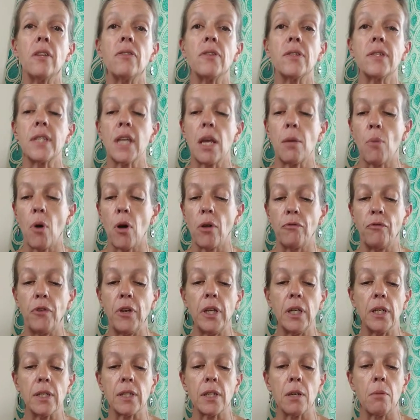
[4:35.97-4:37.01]
Why haven't they
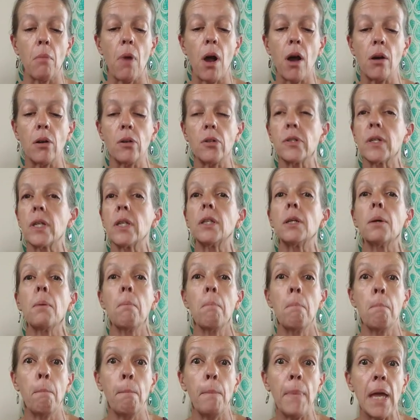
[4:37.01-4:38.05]
come down to our Earth and
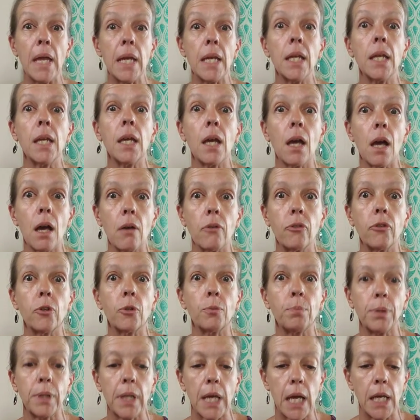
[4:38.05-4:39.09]
eaten us?
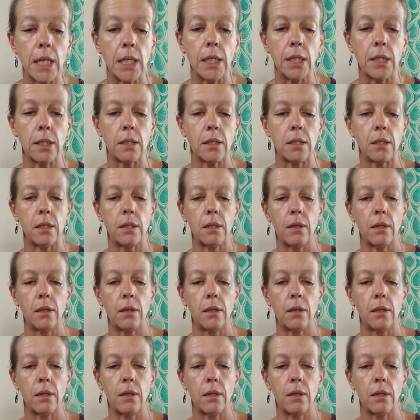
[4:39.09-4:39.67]
Charlie asked.